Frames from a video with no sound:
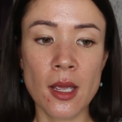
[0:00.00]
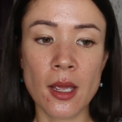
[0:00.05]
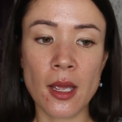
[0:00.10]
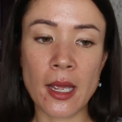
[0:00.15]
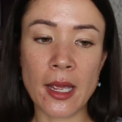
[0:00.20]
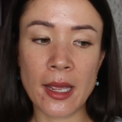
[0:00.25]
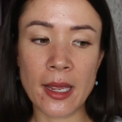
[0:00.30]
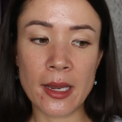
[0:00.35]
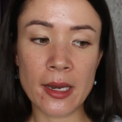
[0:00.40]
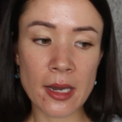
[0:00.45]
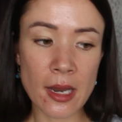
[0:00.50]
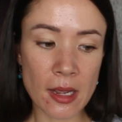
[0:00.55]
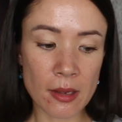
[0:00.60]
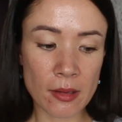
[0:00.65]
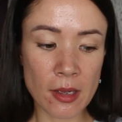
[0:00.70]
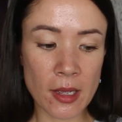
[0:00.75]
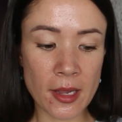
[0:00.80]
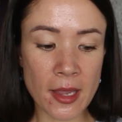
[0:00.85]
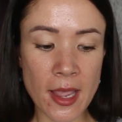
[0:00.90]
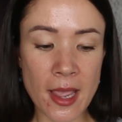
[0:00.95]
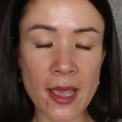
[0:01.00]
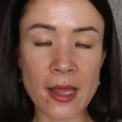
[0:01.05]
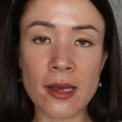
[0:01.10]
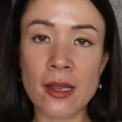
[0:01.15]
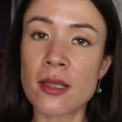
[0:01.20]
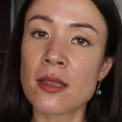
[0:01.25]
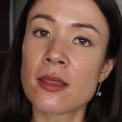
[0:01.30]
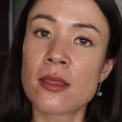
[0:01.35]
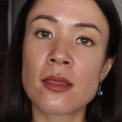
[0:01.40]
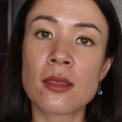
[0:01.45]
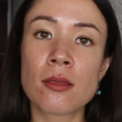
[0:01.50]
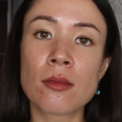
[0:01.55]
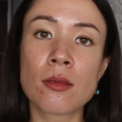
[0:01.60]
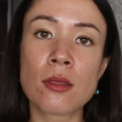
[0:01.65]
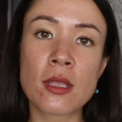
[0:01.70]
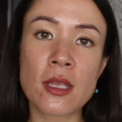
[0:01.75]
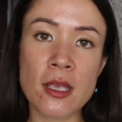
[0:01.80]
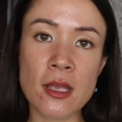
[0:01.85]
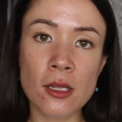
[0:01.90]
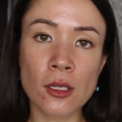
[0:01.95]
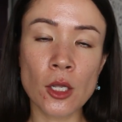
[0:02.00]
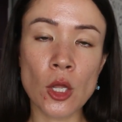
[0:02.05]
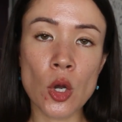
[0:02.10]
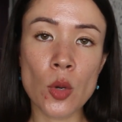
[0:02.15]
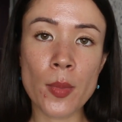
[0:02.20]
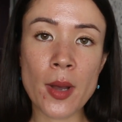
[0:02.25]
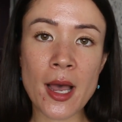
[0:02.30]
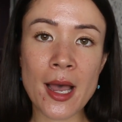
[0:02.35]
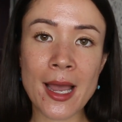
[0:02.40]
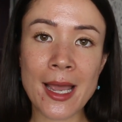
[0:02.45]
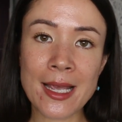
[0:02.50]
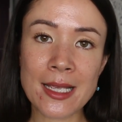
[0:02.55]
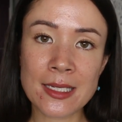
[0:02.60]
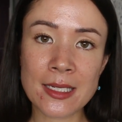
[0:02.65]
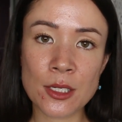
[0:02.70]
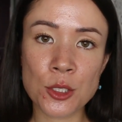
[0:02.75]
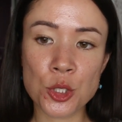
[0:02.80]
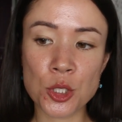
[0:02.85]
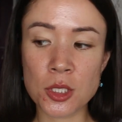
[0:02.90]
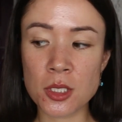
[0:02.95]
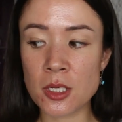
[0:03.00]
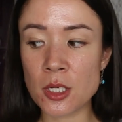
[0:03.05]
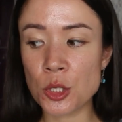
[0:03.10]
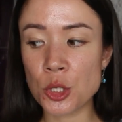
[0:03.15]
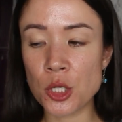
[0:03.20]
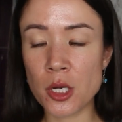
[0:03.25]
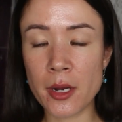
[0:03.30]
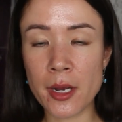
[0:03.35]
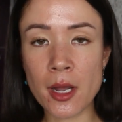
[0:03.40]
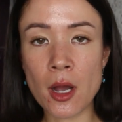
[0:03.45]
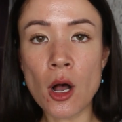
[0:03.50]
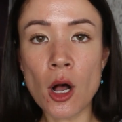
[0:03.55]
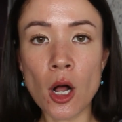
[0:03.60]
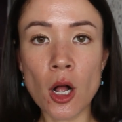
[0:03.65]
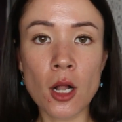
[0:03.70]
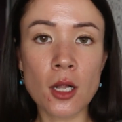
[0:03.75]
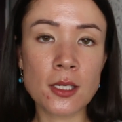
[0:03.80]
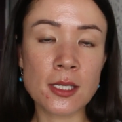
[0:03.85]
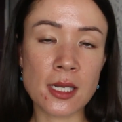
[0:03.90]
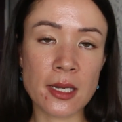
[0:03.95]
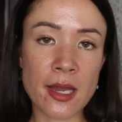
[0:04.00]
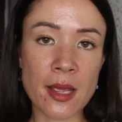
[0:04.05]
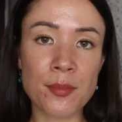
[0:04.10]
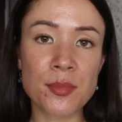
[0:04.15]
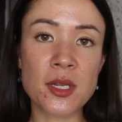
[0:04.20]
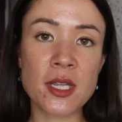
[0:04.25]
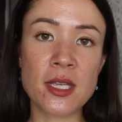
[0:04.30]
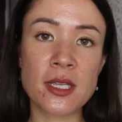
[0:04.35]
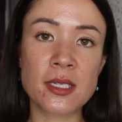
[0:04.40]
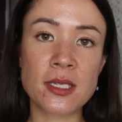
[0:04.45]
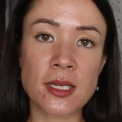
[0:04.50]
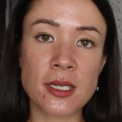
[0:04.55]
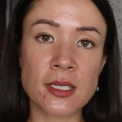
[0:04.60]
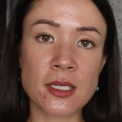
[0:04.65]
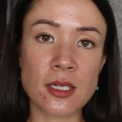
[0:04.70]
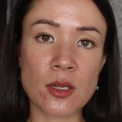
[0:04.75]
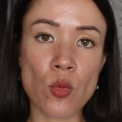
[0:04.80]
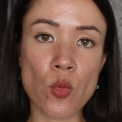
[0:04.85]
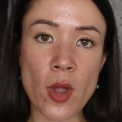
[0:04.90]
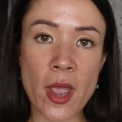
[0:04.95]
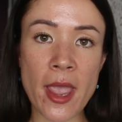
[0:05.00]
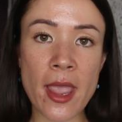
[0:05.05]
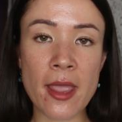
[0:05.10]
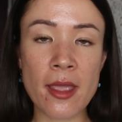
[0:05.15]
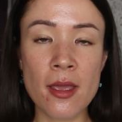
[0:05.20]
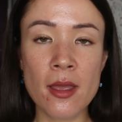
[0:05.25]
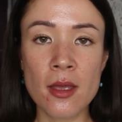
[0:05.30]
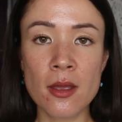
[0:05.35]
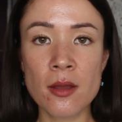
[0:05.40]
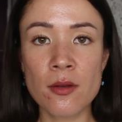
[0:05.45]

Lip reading: And again, the low buys and just sharing hauls and empties, it's a way